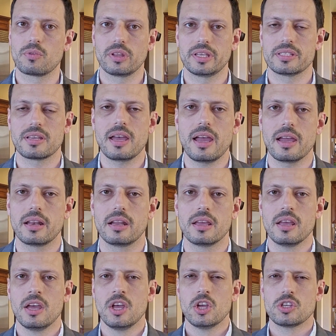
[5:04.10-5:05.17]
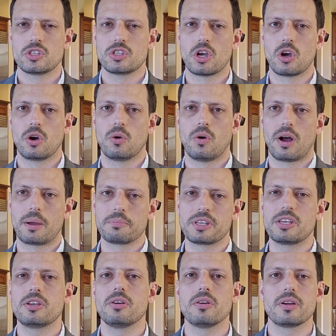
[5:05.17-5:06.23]
really tight. So I'm
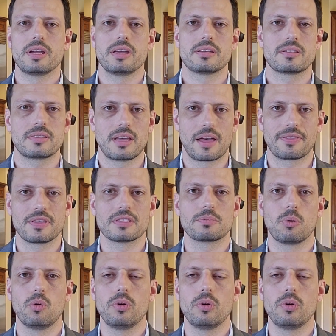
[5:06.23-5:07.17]
curious at this